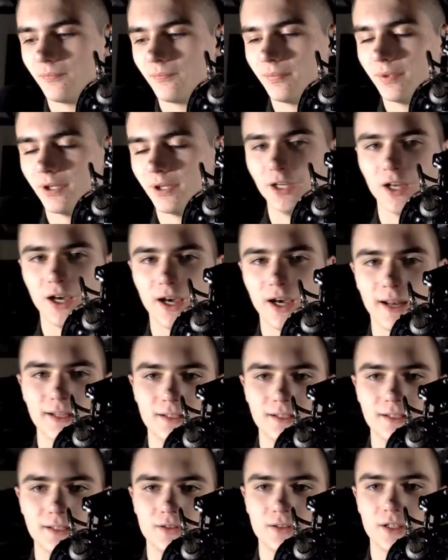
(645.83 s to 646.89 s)
but not
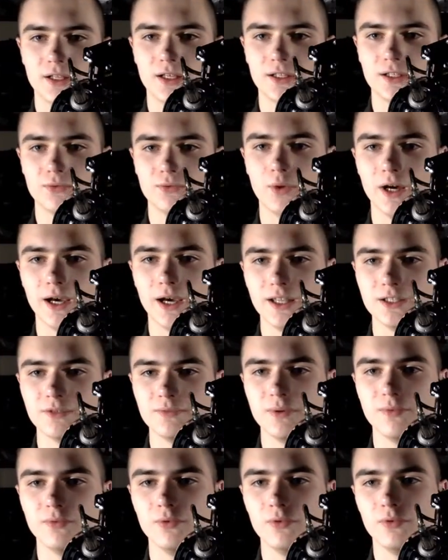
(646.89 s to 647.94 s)
as wide as
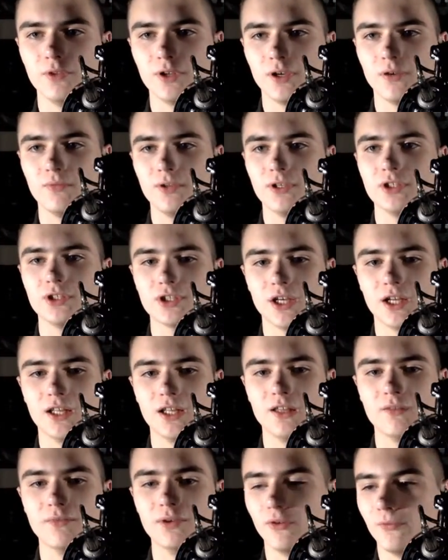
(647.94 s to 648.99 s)
people will think it'll be, just kind of
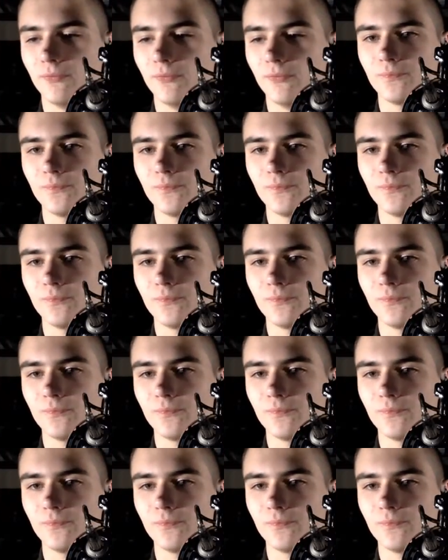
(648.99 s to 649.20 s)
in the middle.